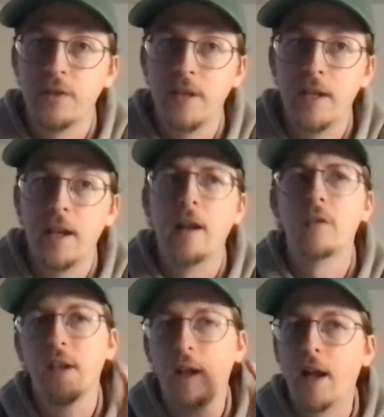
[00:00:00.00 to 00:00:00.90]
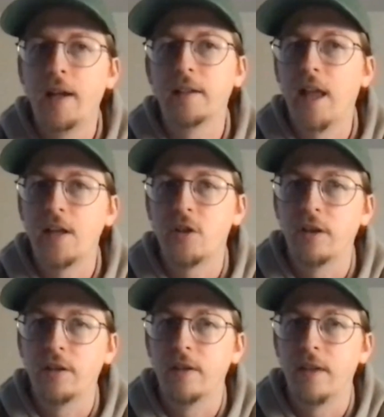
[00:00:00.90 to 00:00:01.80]
see. And I was like, I could latch
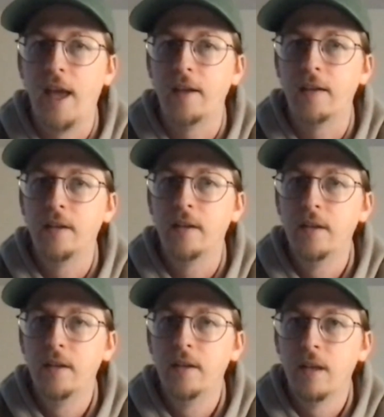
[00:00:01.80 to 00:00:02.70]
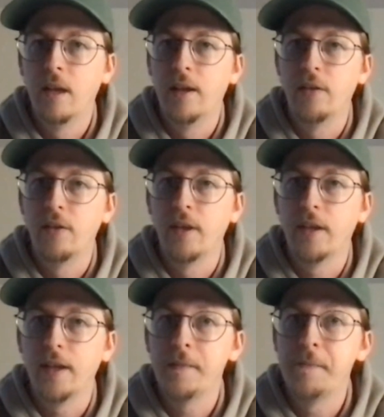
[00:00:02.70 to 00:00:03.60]
on to that line of
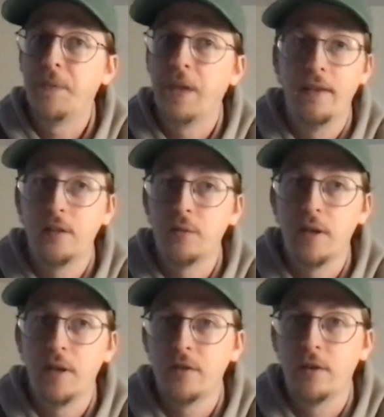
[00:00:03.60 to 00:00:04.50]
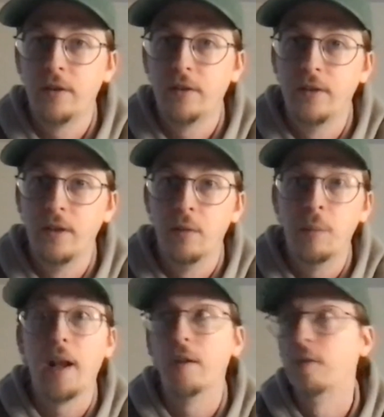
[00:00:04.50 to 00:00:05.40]
thinking. And that's what I started to do.
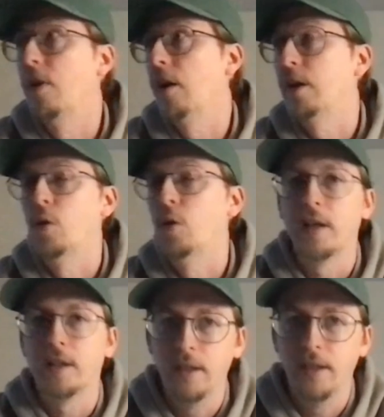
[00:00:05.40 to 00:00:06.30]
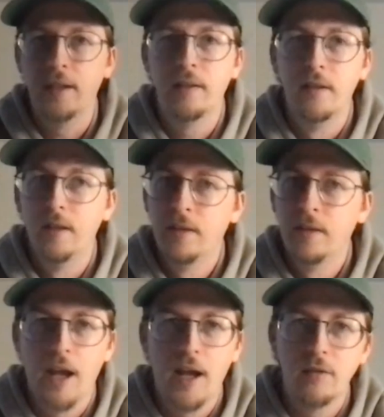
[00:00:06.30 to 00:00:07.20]
But I very quickly
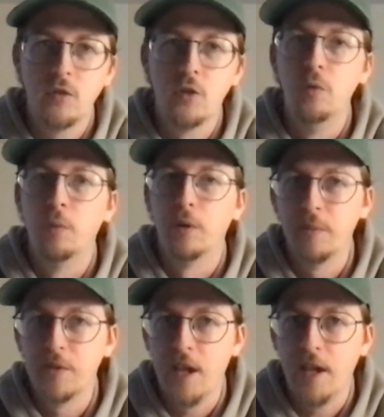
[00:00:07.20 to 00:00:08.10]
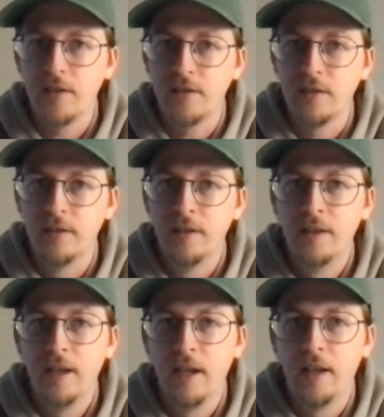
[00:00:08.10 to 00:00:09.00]
got super obsessed.
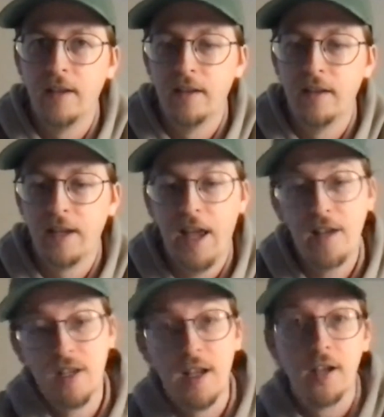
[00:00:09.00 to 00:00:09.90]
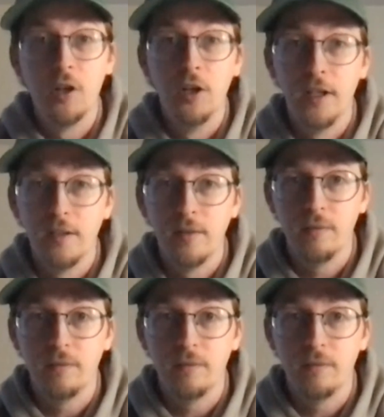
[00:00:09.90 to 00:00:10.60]
And then like, as I got good at